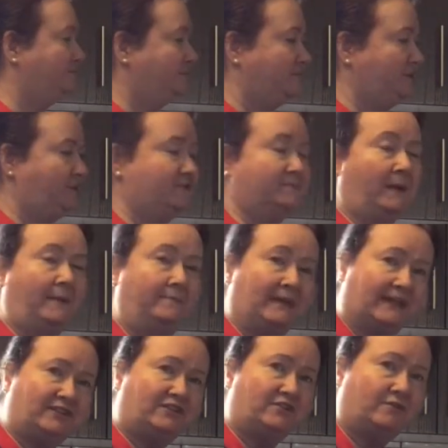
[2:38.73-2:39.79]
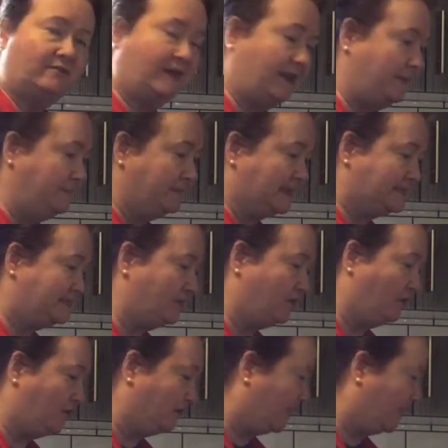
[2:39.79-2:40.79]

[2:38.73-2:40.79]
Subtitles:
use my mixer and mix it all